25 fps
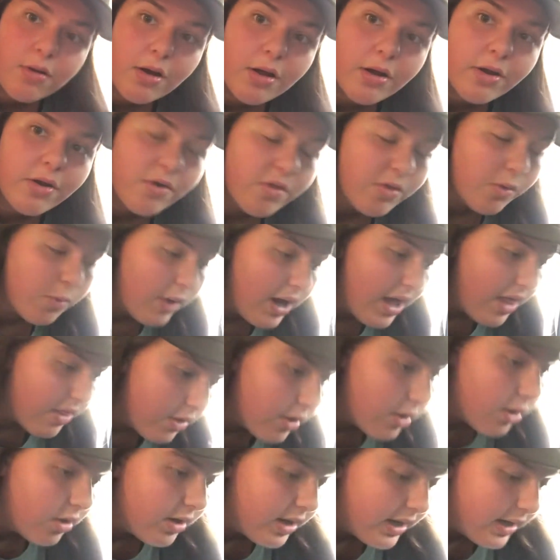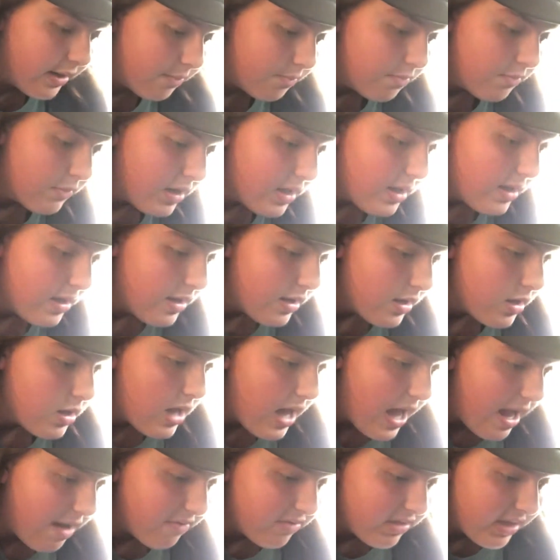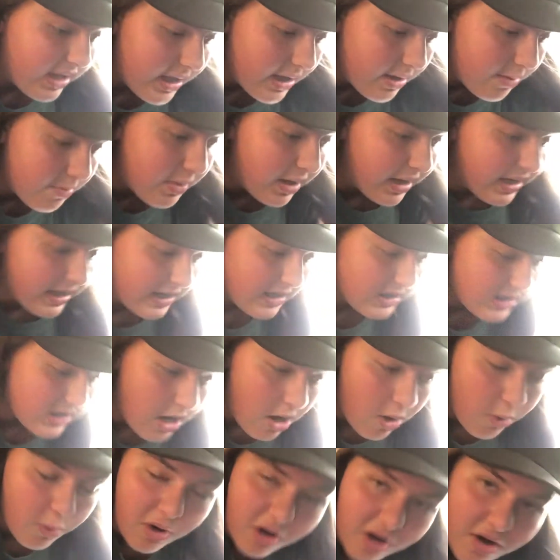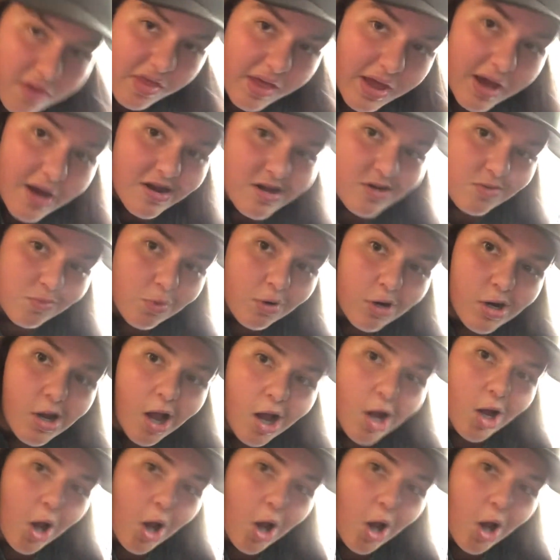under the weather and having them but it's all worth it because we're gonna